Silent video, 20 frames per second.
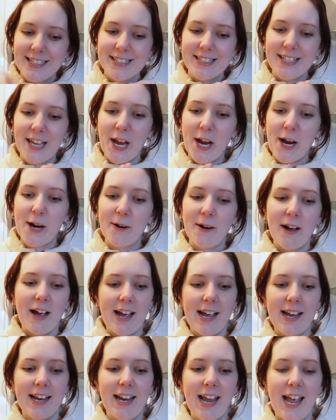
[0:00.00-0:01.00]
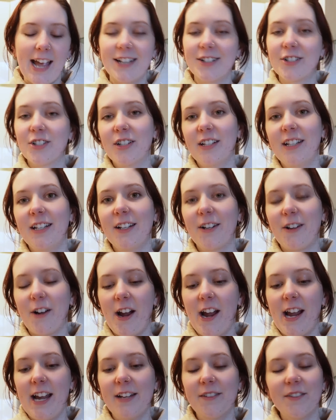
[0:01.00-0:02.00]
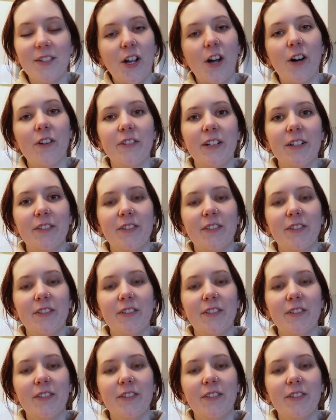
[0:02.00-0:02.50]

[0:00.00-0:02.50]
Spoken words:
So I actually craved coffee